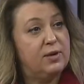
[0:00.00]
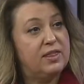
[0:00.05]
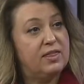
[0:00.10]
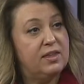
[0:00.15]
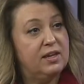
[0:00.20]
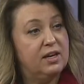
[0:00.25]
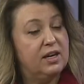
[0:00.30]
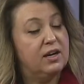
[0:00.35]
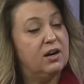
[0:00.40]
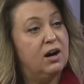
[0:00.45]
with
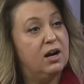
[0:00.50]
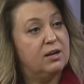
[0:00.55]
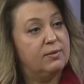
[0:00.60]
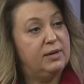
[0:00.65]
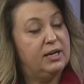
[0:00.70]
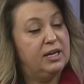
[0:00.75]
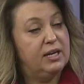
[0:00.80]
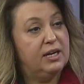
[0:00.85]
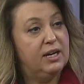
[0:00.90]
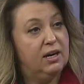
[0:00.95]
the
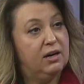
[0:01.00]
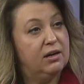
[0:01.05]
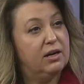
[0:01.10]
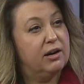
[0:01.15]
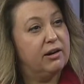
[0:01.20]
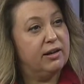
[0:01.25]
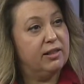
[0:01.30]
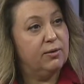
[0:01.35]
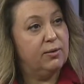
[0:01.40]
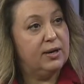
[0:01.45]
economy in
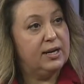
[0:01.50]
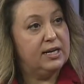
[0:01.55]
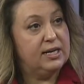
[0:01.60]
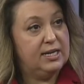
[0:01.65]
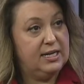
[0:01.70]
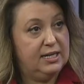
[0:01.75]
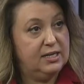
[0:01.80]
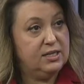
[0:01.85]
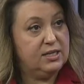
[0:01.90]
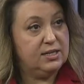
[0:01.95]
Calgary the way it
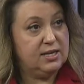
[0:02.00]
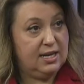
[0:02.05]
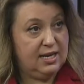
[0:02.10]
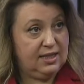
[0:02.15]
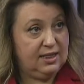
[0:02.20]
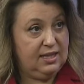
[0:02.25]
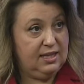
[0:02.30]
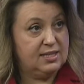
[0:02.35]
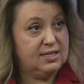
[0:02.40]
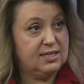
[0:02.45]
is
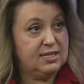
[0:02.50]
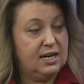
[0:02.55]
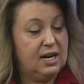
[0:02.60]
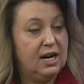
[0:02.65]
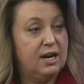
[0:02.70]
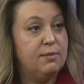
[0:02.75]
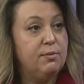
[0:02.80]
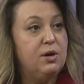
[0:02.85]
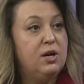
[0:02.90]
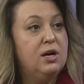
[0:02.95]
at this
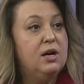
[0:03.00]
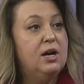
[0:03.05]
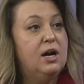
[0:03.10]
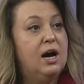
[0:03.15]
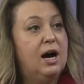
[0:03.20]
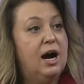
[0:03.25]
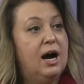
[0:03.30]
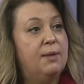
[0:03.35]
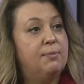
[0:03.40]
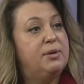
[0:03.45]
time,
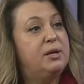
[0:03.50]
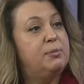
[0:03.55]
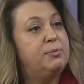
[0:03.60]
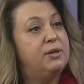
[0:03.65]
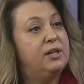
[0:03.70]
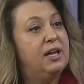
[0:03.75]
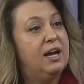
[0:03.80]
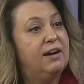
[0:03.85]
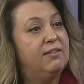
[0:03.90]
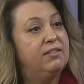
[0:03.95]

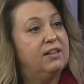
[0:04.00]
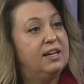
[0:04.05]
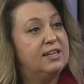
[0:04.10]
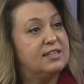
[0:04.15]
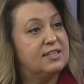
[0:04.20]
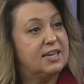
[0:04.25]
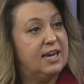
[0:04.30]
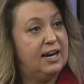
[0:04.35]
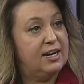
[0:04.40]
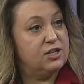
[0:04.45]
people have
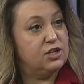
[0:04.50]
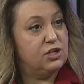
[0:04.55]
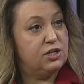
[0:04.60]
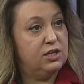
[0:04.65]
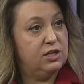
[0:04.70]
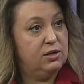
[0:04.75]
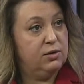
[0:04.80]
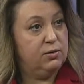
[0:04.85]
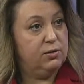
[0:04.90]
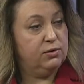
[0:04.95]
less cash
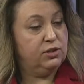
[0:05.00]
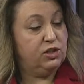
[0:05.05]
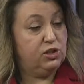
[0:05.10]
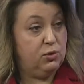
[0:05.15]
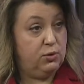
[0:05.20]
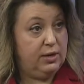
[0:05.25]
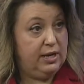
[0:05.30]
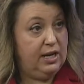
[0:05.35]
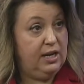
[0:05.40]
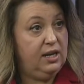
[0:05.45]
to
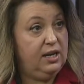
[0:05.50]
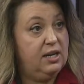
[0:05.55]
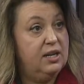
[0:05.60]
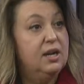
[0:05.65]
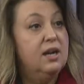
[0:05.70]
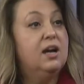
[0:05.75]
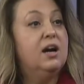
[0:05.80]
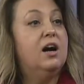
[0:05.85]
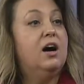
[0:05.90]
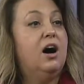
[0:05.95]
donate.
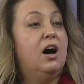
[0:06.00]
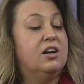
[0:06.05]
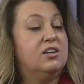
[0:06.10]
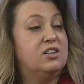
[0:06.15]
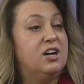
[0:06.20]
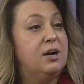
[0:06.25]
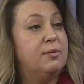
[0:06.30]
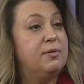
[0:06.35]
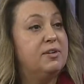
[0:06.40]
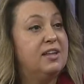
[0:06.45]
Mm-hmm. On
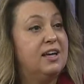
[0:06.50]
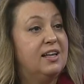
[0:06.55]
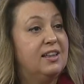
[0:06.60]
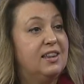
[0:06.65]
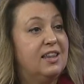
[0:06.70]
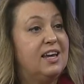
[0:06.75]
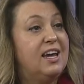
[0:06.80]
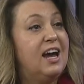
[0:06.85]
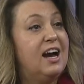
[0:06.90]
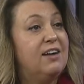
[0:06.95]
top of that,
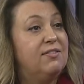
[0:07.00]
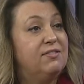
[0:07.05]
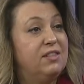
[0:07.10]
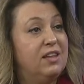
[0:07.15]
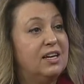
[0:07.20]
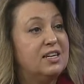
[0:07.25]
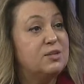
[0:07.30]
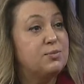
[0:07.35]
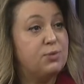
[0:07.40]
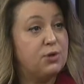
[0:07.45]
they have
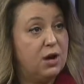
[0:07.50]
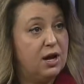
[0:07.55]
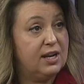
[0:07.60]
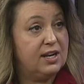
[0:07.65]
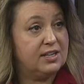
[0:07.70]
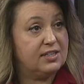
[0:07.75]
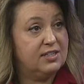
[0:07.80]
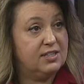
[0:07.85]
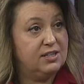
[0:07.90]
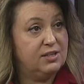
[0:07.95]
less
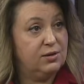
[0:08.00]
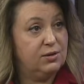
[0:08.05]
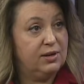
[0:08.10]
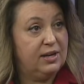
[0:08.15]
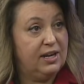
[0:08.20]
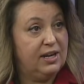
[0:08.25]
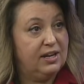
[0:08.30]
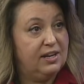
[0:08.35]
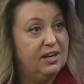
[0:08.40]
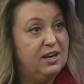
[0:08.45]
product to
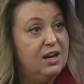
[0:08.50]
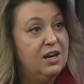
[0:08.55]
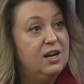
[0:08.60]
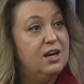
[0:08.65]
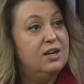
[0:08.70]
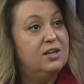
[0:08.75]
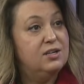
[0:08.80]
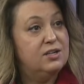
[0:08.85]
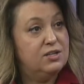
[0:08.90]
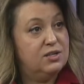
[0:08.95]
donate.
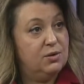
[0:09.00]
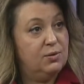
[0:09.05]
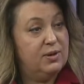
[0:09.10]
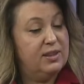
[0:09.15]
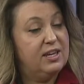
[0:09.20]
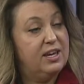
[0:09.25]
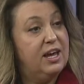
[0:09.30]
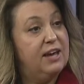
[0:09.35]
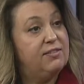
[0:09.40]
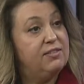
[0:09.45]
So when
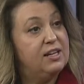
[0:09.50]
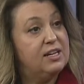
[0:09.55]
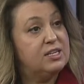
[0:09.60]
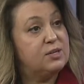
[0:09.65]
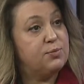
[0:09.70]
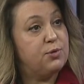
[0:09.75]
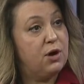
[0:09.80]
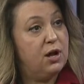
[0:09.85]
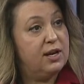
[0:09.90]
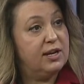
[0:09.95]
they have less
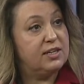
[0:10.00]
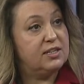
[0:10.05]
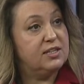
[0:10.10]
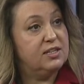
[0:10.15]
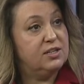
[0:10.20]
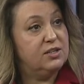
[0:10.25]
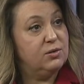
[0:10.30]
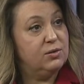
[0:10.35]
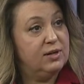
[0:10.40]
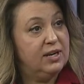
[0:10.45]
product to
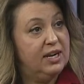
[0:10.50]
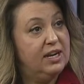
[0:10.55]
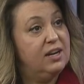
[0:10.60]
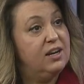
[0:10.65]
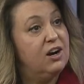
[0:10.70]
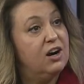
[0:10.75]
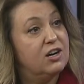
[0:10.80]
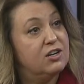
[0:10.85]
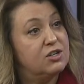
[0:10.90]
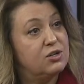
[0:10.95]
donate,
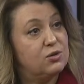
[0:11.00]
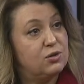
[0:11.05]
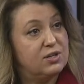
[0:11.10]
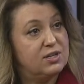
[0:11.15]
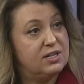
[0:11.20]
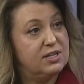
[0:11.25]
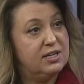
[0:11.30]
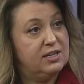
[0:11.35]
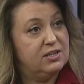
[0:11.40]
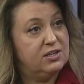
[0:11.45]
our store
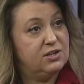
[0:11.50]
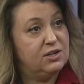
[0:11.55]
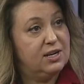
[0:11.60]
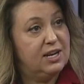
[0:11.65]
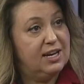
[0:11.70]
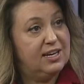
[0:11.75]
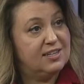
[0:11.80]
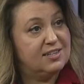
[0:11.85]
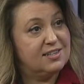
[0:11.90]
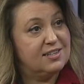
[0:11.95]
sales are
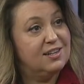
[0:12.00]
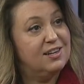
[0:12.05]
less.